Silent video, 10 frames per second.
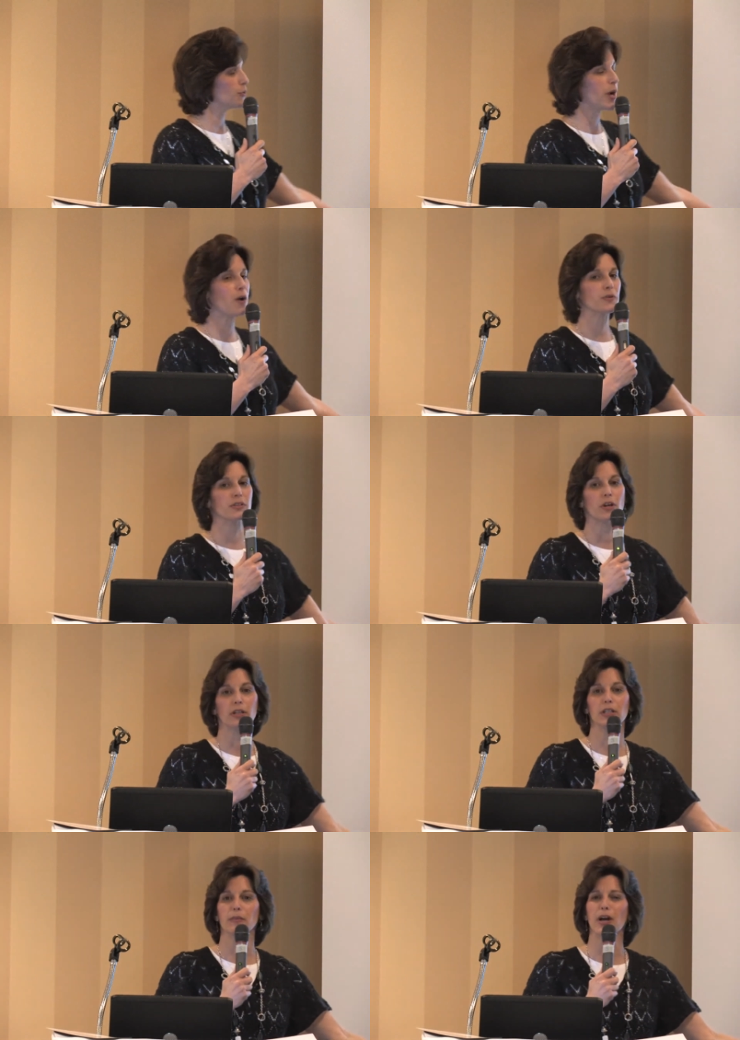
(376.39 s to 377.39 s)
Rao was
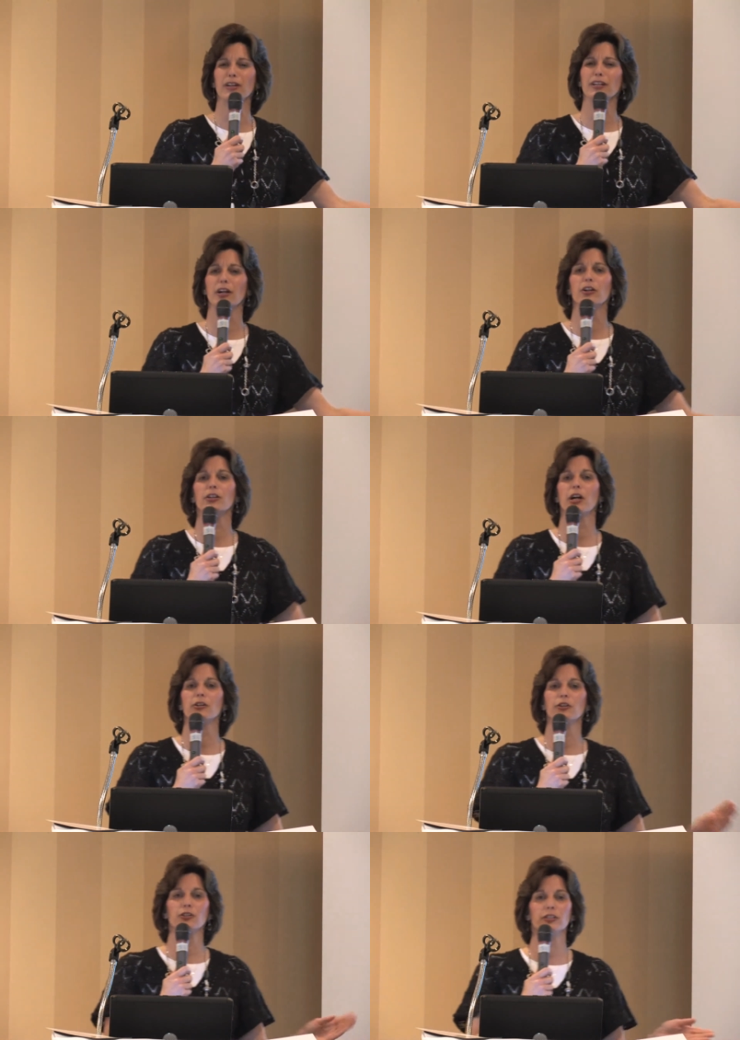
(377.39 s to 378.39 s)
talking about, in our
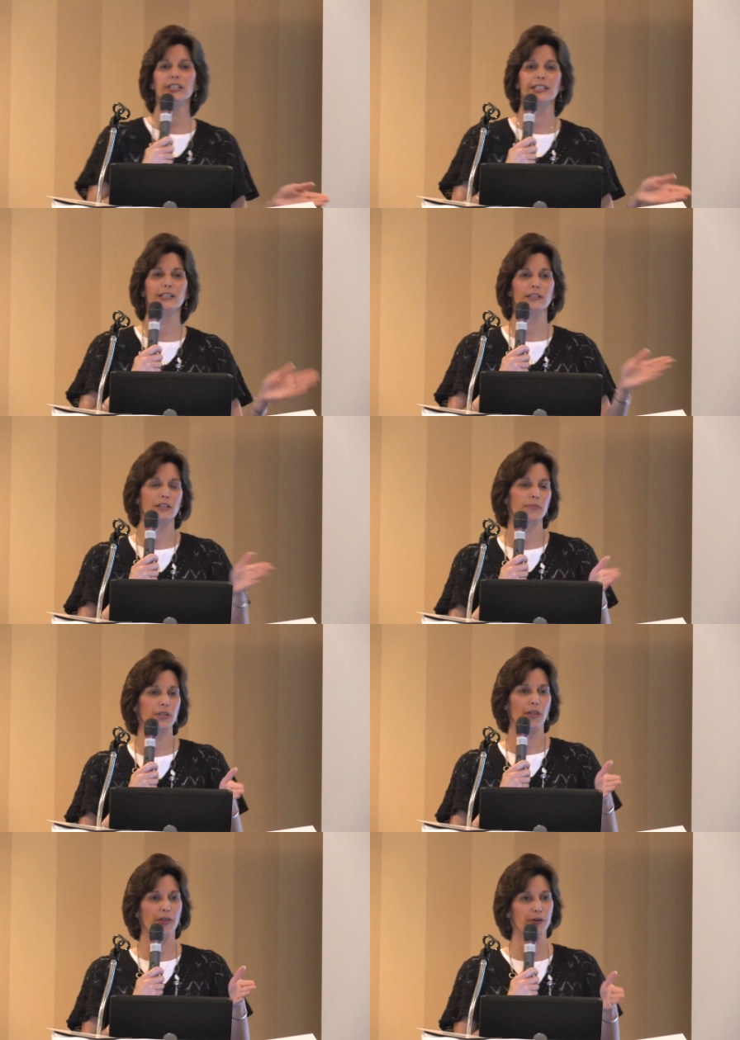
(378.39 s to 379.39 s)
early teens up
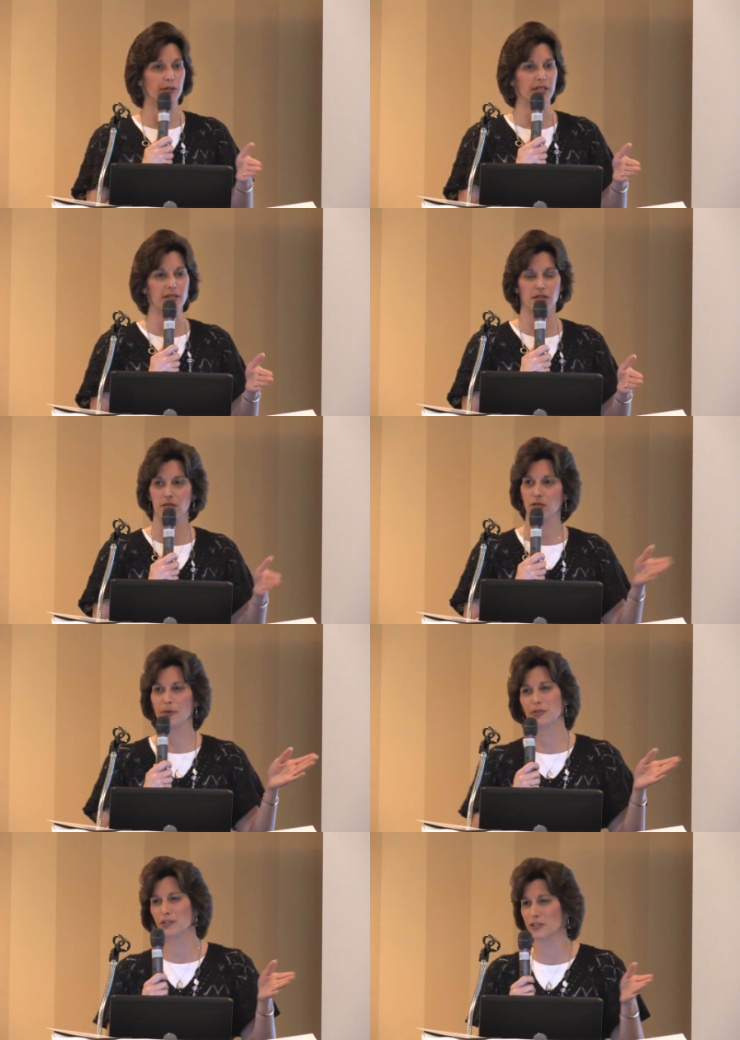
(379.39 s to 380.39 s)
to 30s, so that
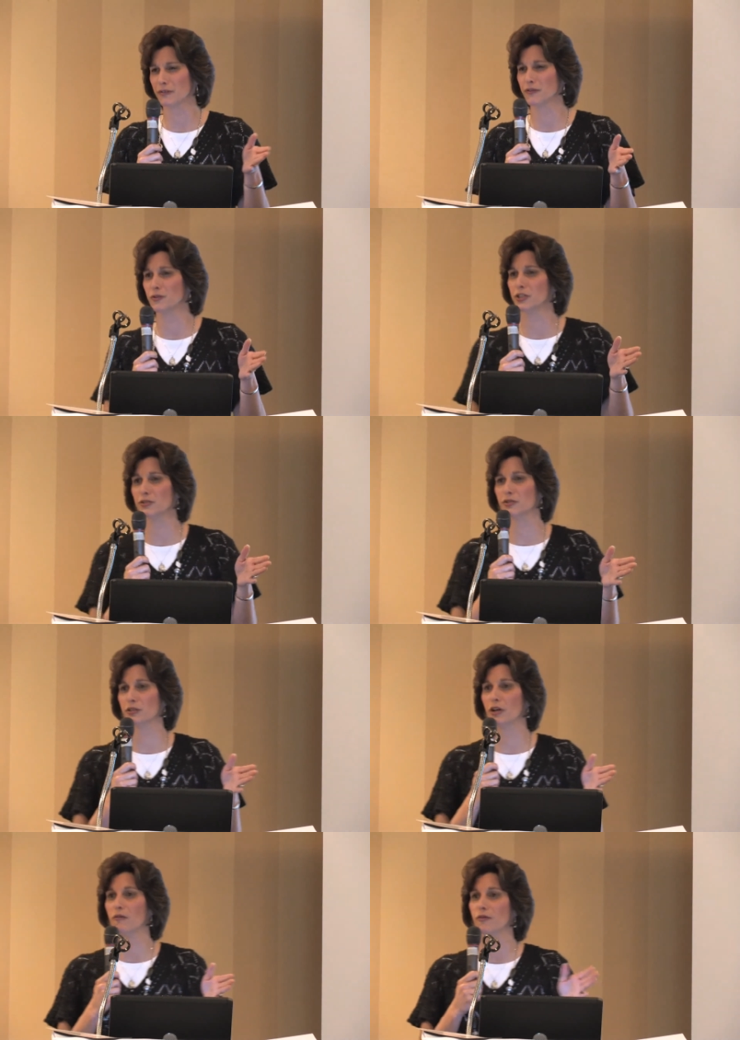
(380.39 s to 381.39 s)
was just a few years
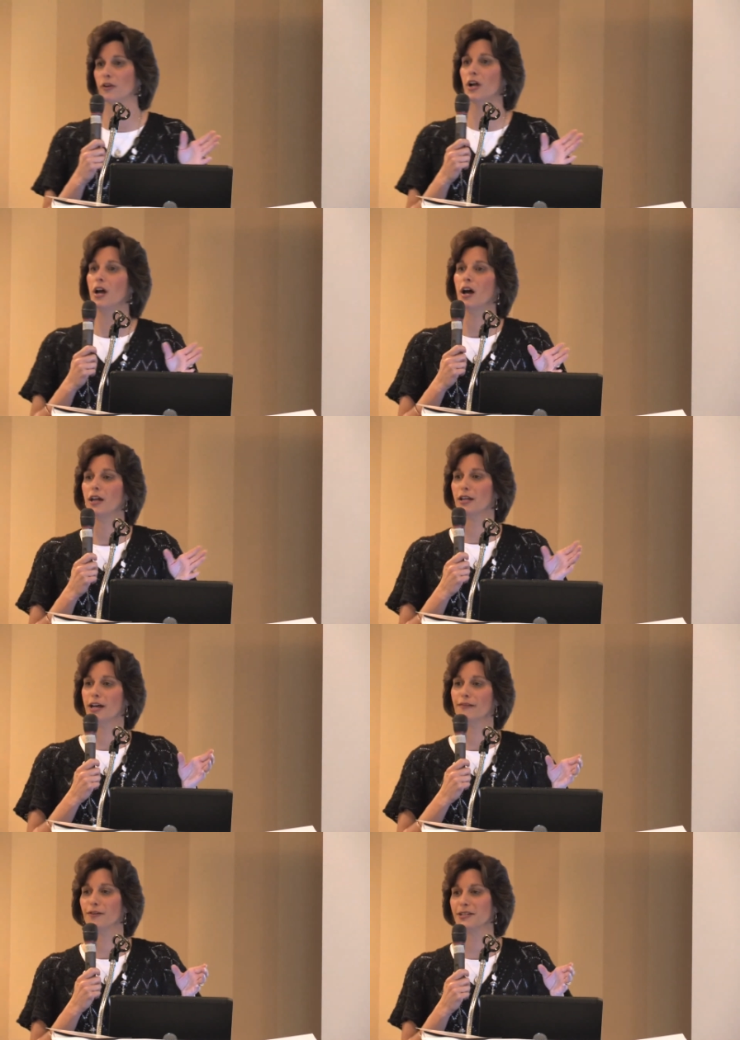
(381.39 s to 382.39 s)
ago for a
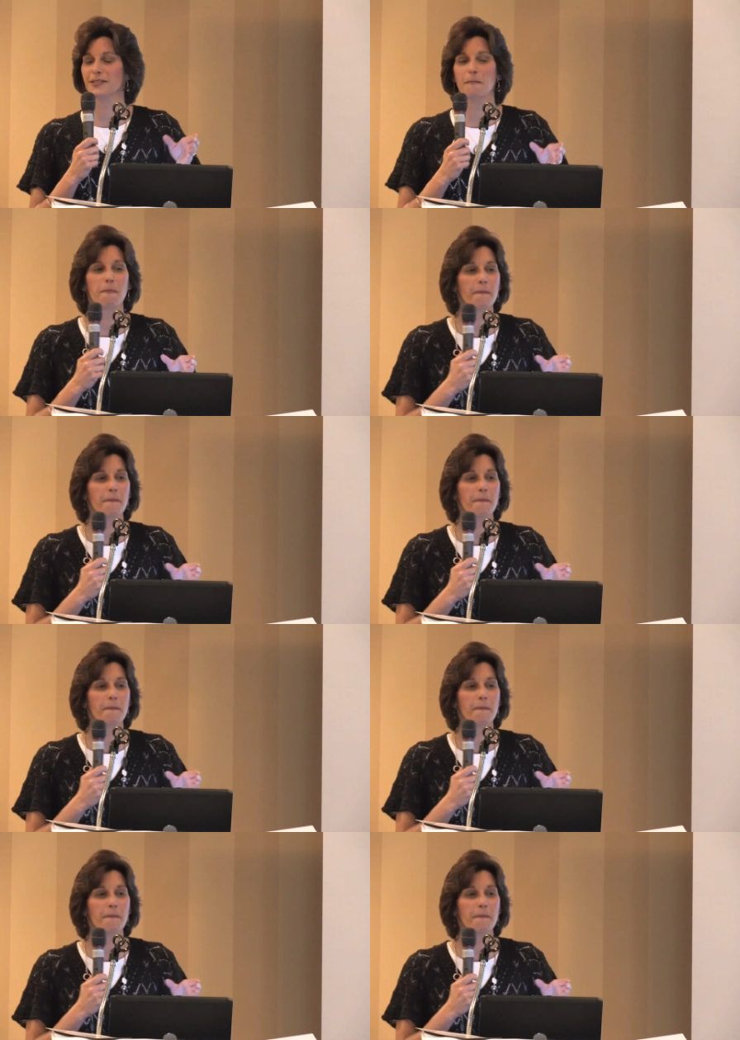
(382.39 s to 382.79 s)
lot of us,